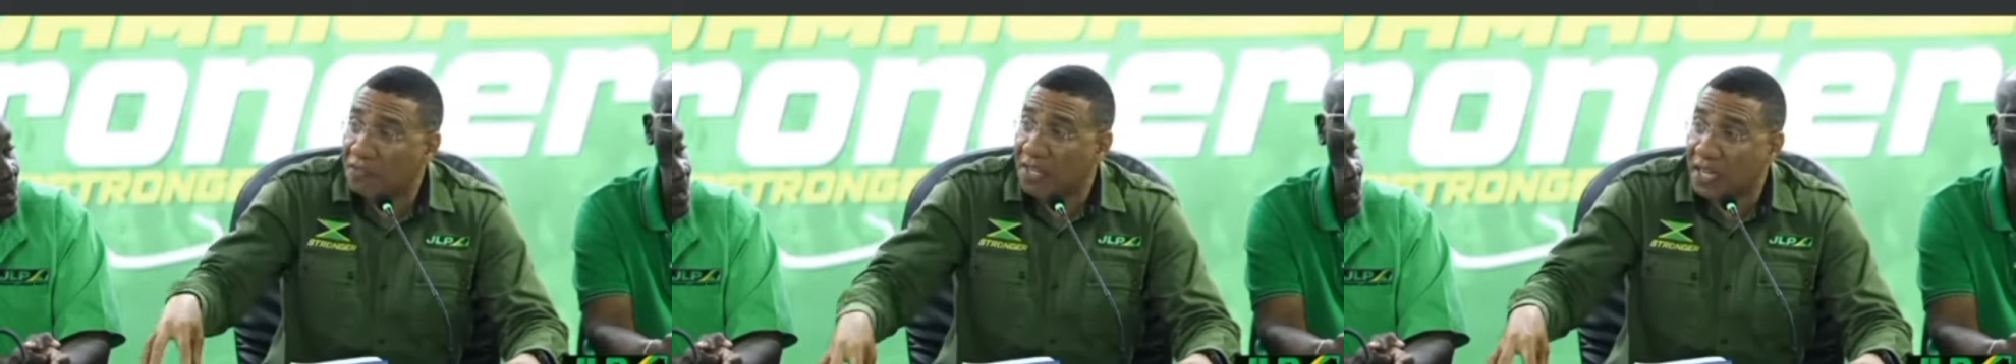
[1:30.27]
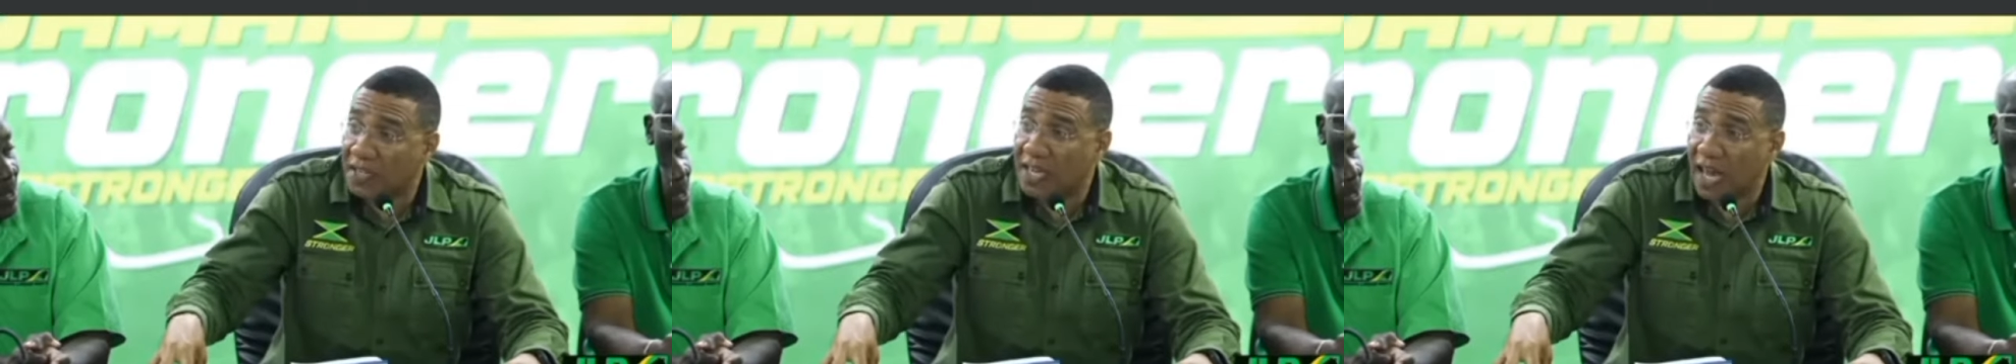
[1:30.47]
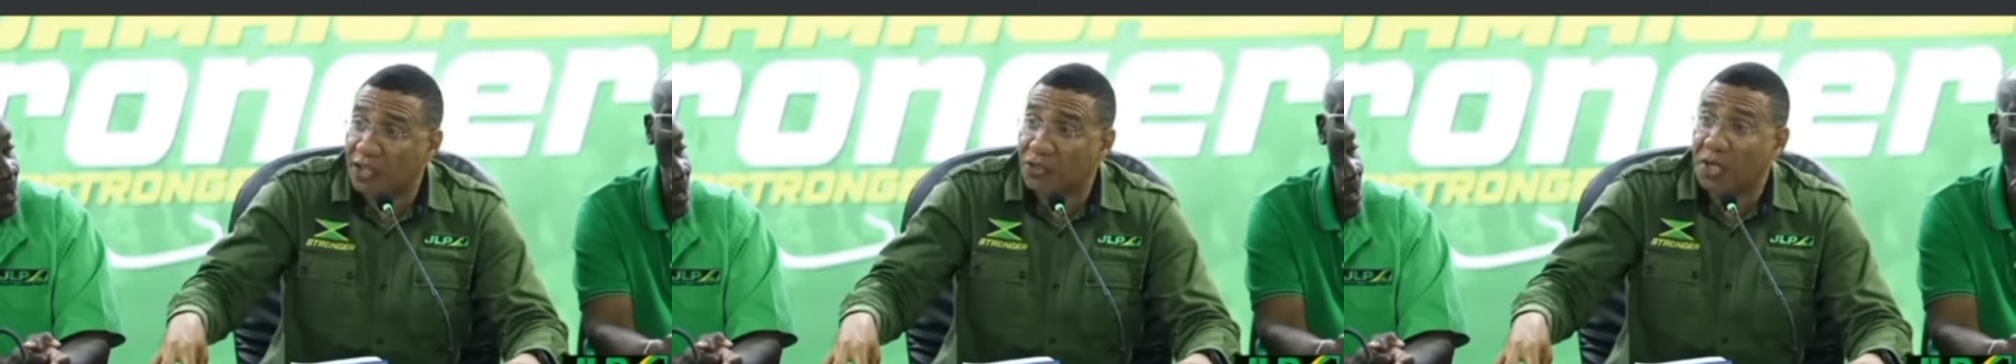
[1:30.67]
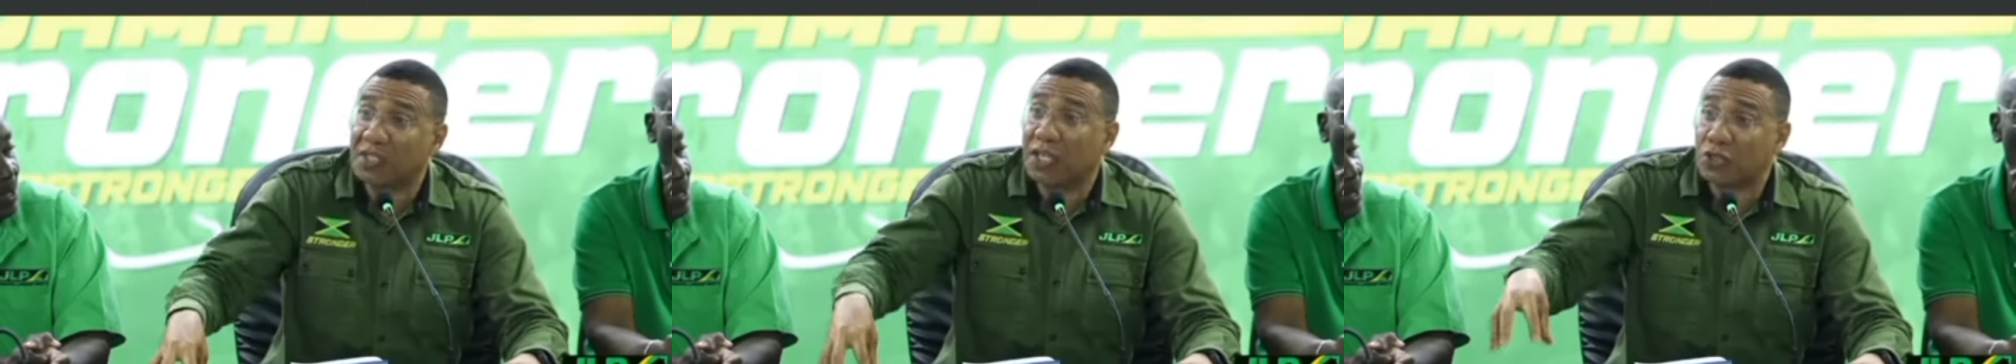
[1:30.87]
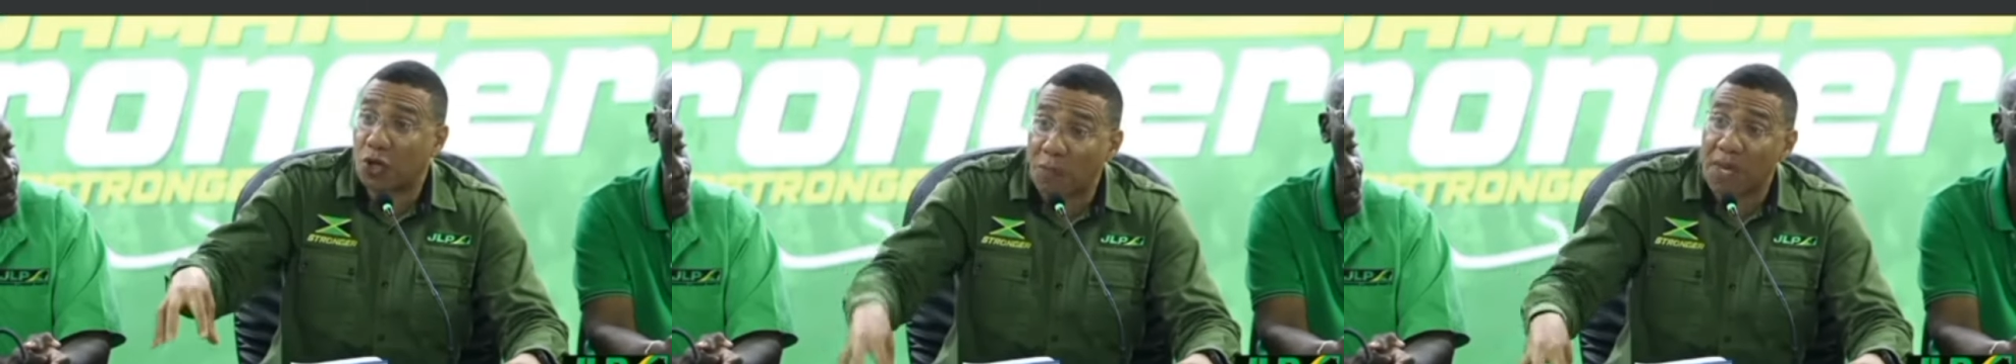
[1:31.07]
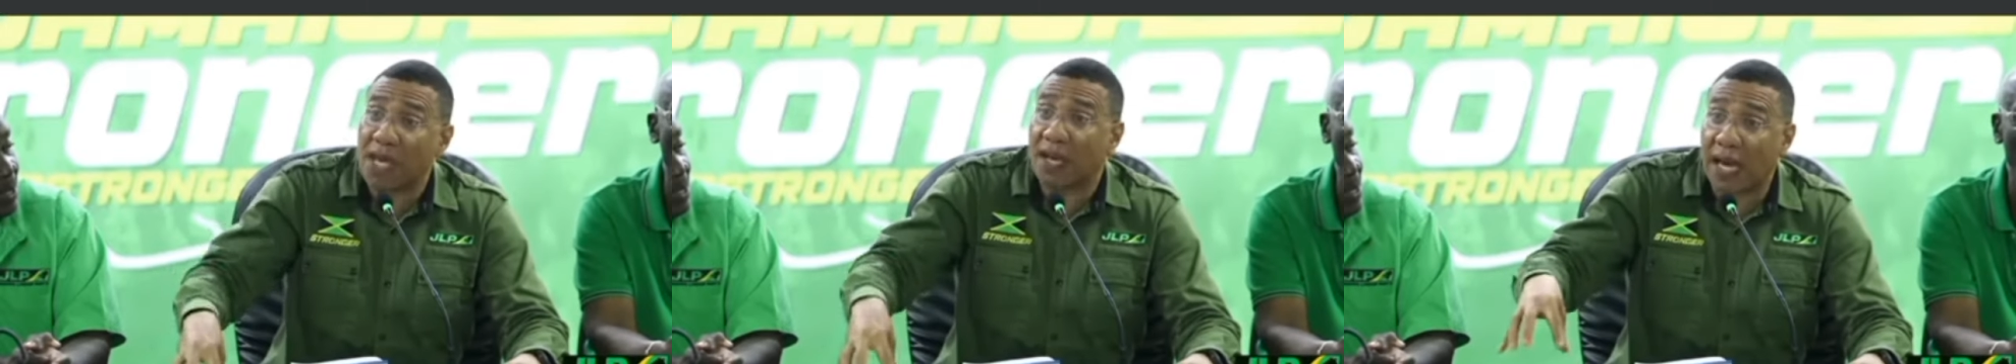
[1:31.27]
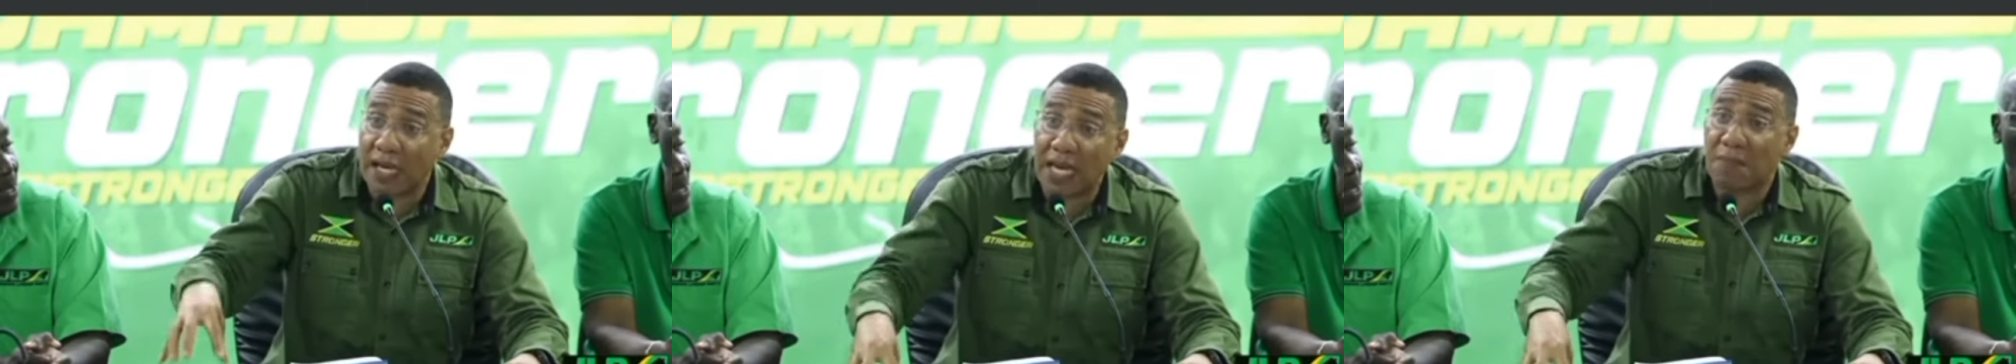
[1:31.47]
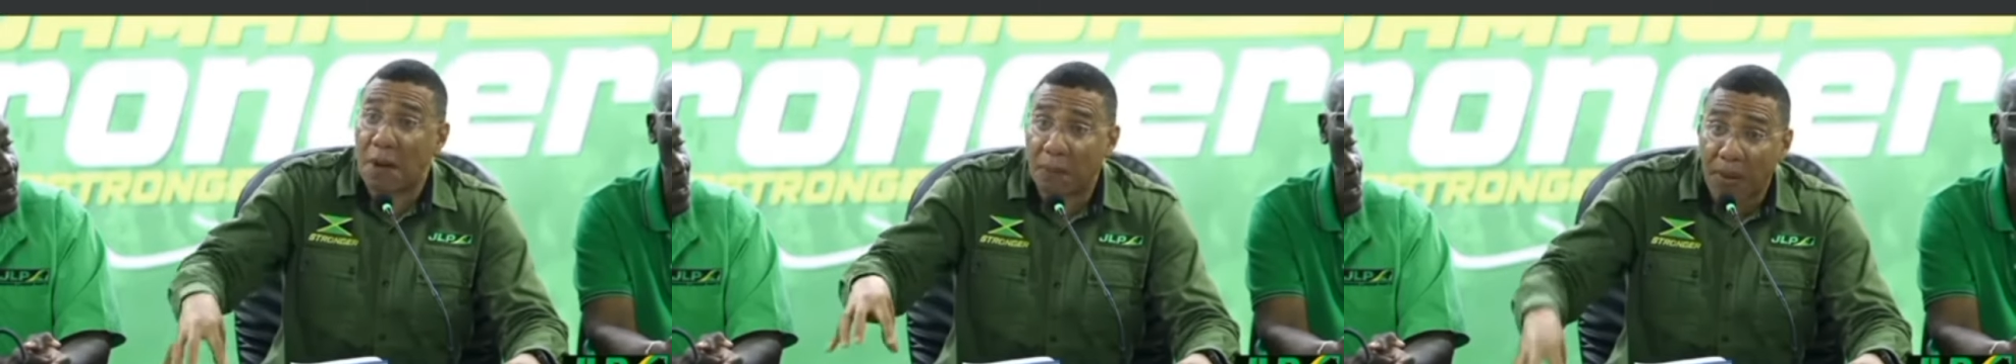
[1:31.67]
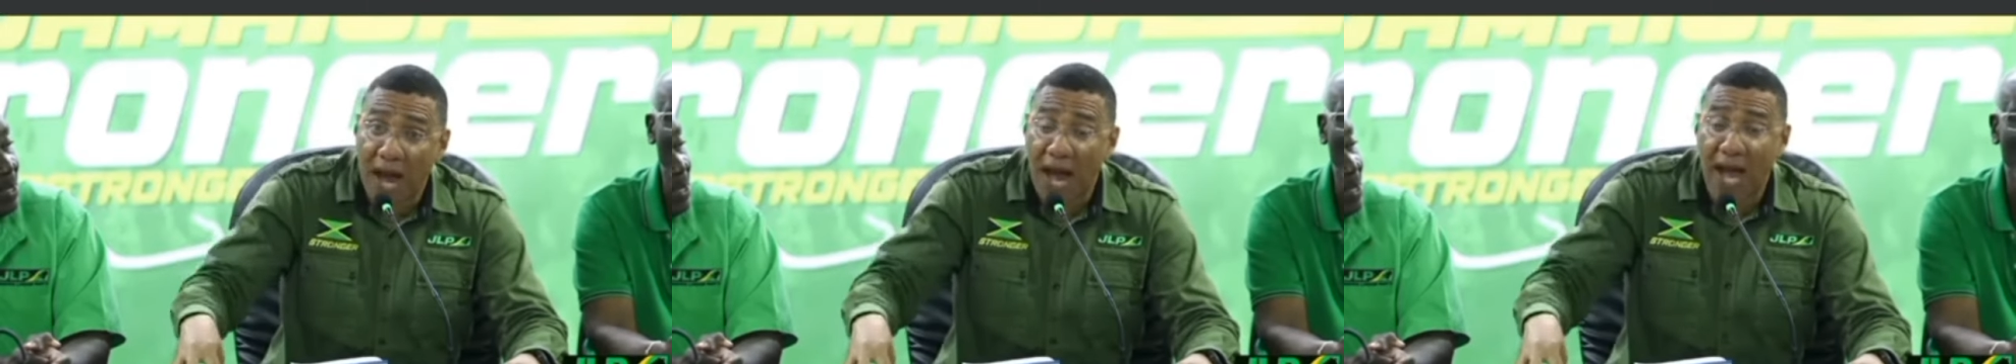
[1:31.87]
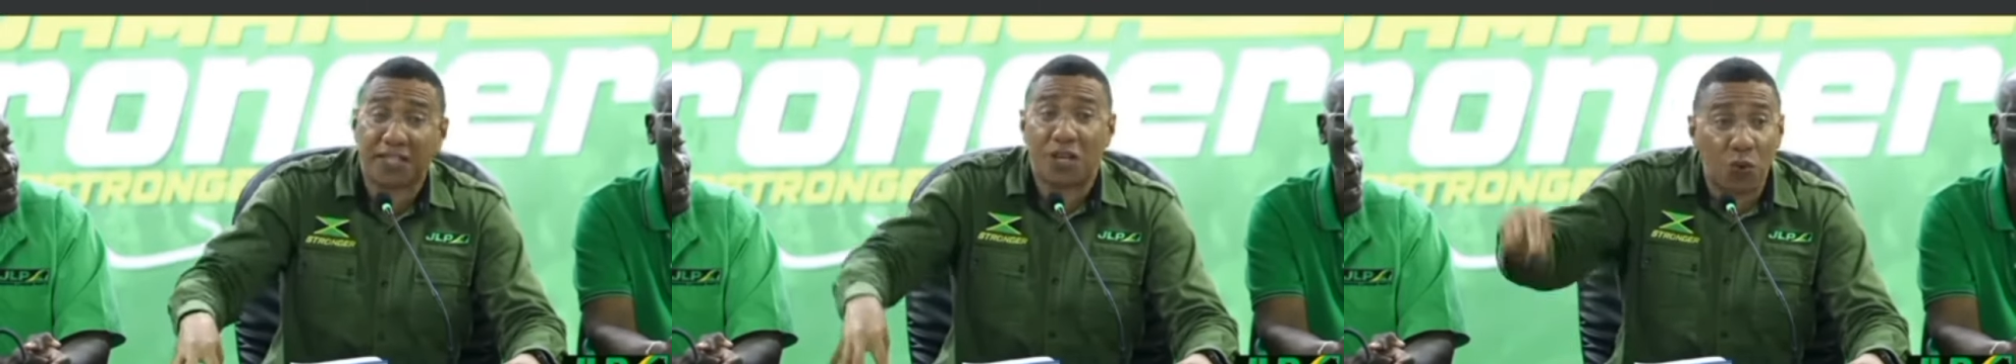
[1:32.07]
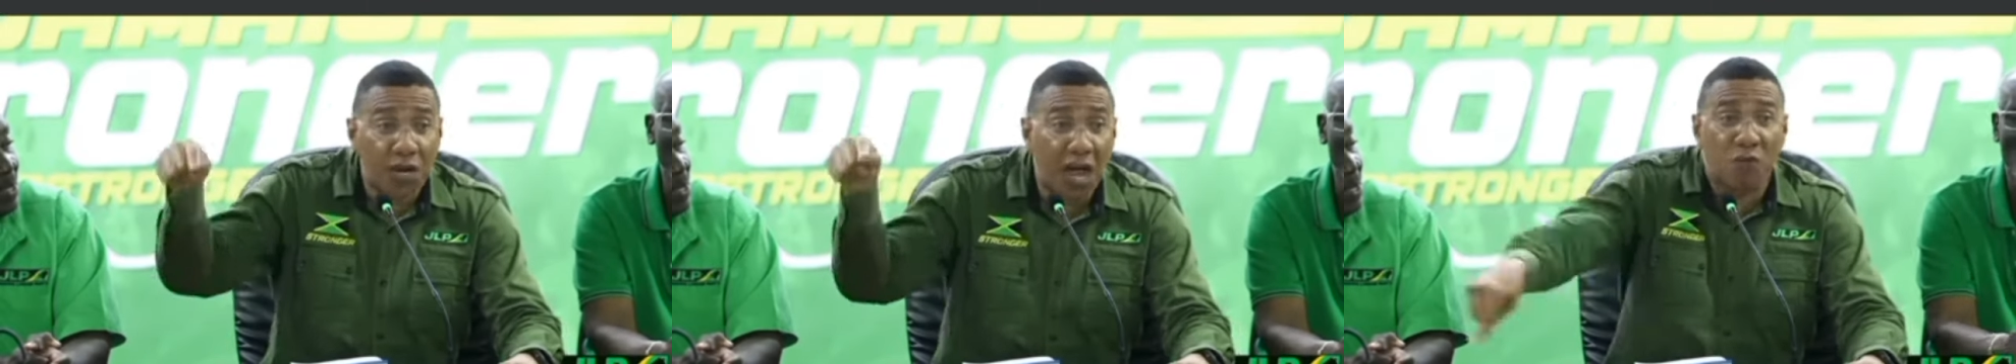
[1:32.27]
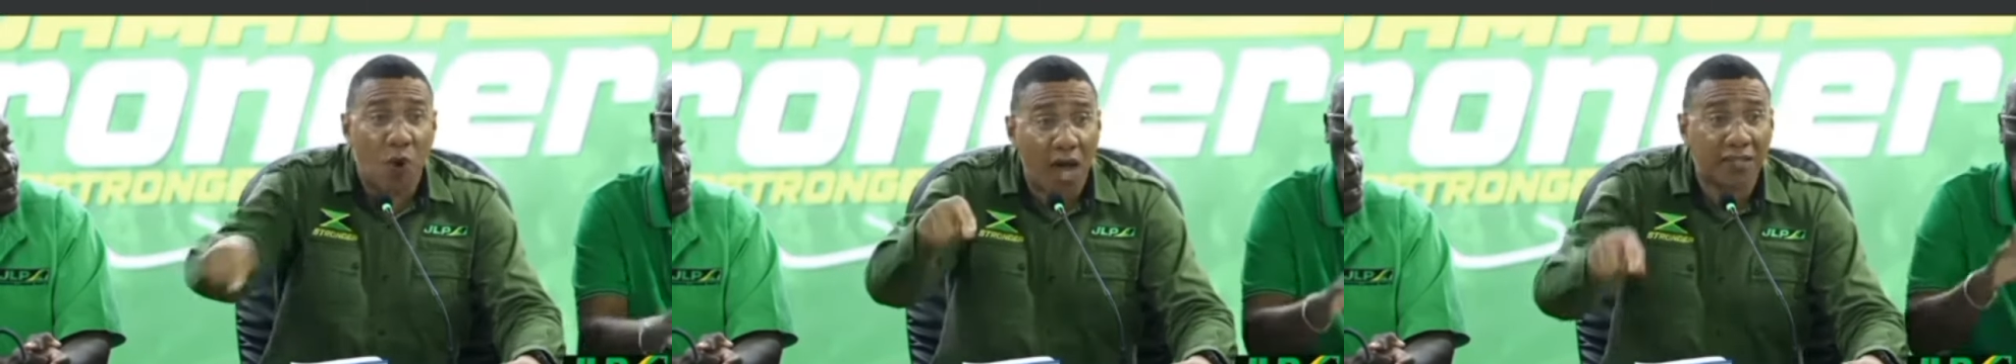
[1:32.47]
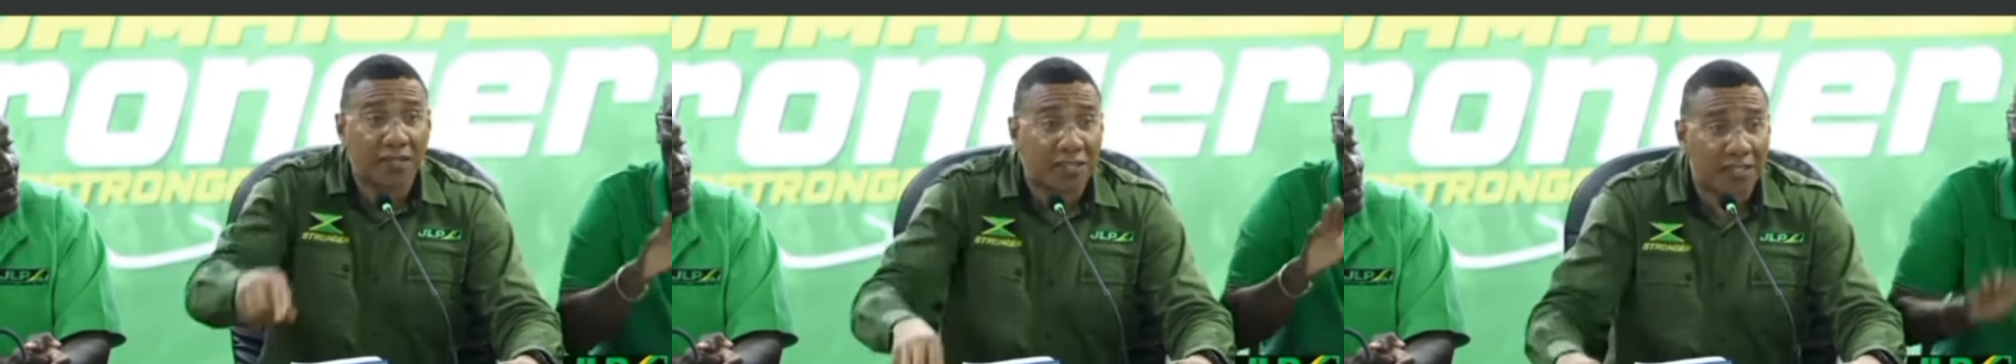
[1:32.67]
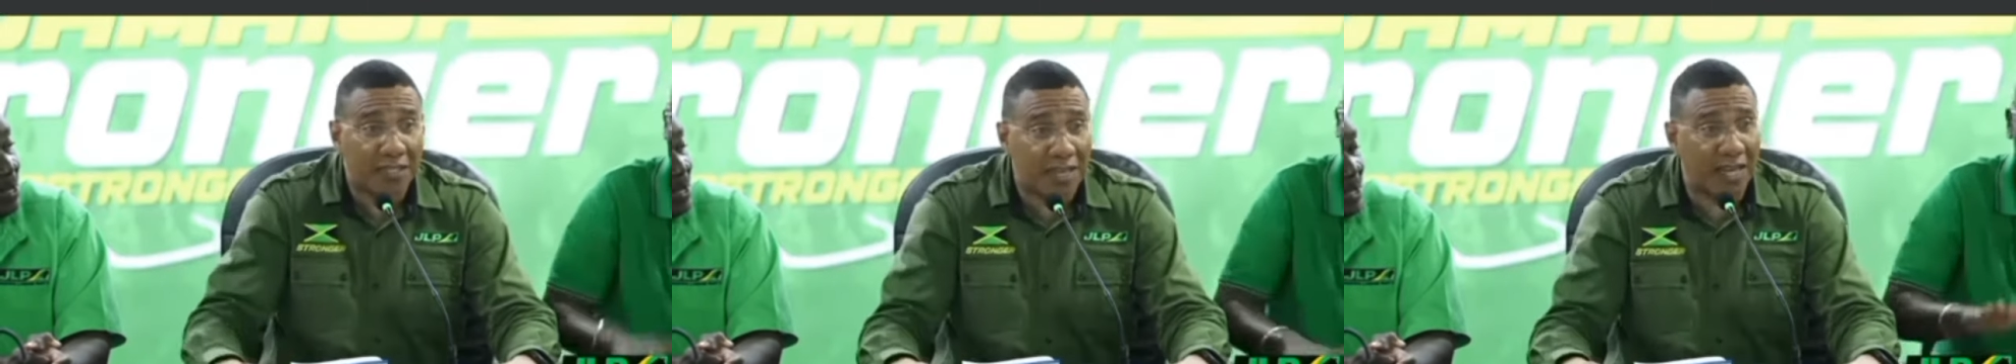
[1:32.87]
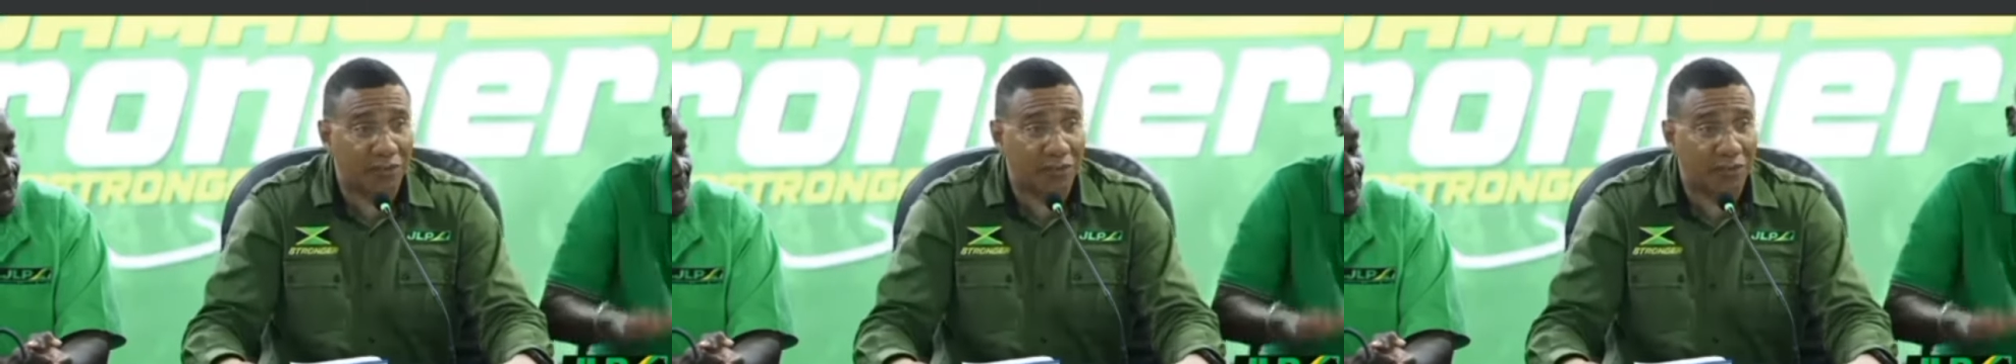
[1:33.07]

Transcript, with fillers: Catherine, the Jamaica Labour Party would have won St. Catherine.